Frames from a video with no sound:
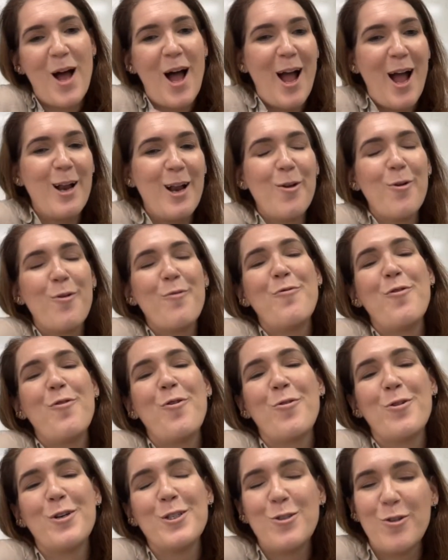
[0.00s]
I look
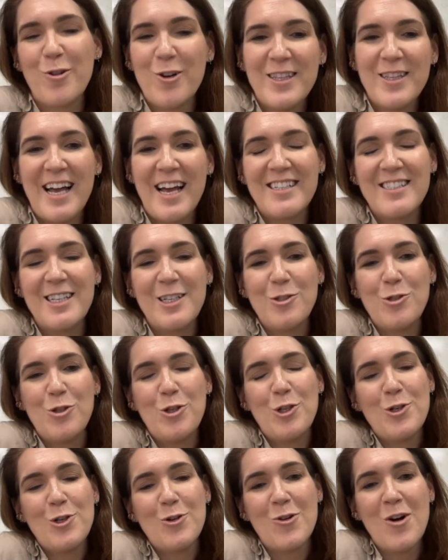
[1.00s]
forward to connecting to
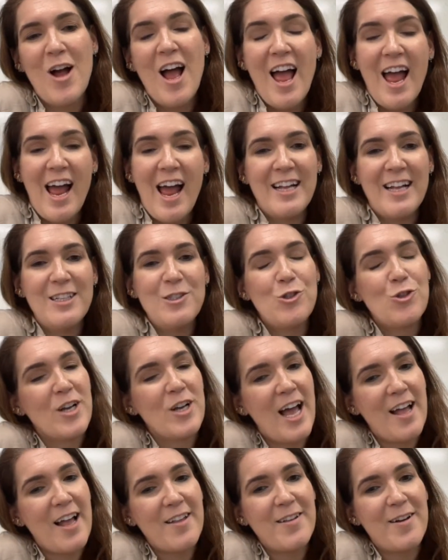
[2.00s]
you and
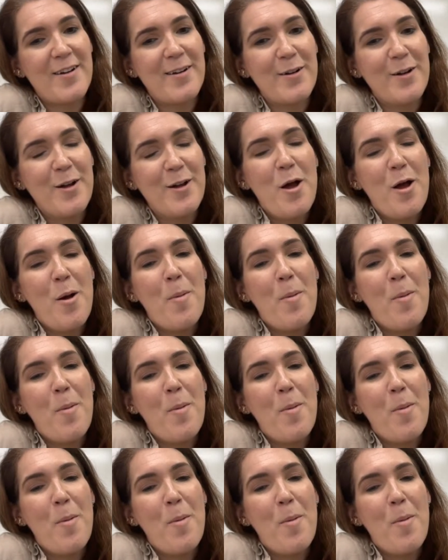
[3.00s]
together